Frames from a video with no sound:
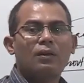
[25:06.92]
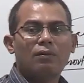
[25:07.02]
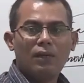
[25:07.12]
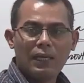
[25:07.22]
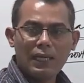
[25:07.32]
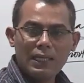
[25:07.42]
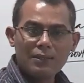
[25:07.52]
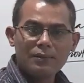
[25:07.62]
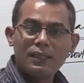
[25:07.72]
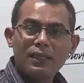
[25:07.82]

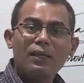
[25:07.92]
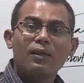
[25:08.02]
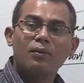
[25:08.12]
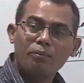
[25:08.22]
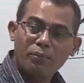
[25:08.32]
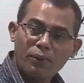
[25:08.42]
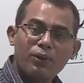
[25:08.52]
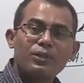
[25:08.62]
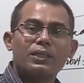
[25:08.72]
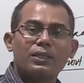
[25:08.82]
Volcanism is a
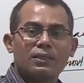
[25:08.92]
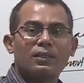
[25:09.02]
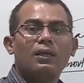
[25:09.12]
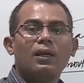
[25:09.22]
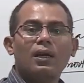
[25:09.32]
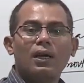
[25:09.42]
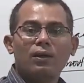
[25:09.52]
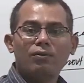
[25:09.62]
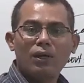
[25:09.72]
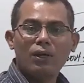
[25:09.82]
process
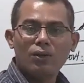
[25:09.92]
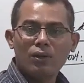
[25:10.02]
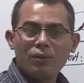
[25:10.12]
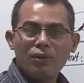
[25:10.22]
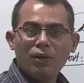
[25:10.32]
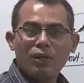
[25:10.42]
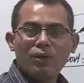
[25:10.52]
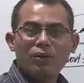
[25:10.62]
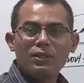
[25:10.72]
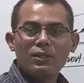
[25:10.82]
and
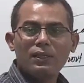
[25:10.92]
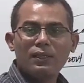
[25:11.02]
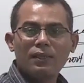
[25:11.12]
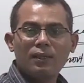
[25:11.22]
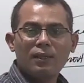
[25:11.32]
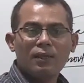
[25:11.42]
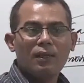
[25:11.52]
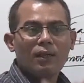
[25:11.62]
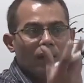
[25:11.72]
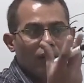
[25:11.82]
volcano is the
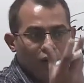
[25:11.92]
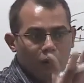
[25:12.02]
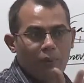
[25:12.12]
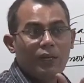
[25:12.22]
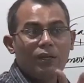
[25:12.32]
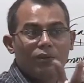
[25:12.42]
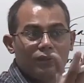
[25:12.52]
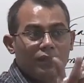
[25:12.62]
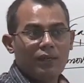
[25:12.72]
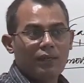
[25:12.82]
opening
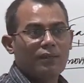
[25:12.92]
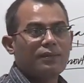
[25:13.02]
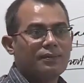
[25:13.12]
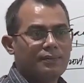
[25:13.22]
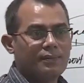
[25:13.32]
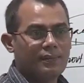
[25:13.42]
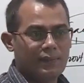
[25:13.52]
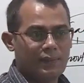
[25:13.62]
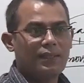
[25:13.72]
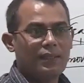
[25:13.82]
of the name.
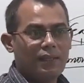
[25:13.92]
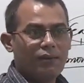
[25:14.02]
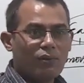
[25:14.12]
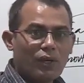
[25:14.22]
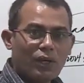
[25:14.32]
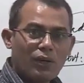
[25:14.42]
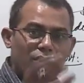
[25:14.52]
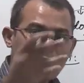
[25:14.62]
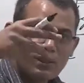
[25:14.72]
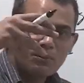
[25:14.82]
Volcano
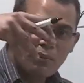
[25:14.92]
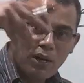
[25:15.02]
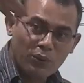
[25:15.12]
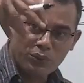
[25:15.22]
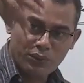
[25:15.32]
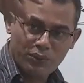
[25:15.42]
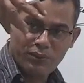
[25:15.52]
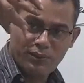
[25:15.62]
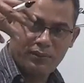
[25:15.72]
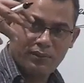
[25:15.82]
is the
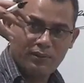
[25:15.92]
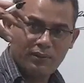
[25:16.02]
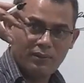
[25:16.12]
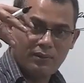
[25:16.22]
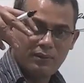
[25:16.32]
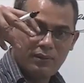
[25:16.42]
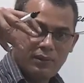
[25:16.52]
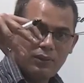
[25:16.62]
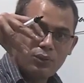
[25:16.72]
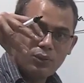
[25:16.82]
mouth
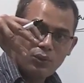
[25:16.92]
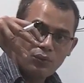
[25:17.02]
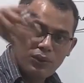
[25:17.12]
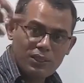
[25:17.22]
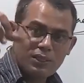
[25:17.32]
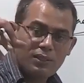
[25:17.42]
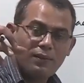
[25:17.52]
through which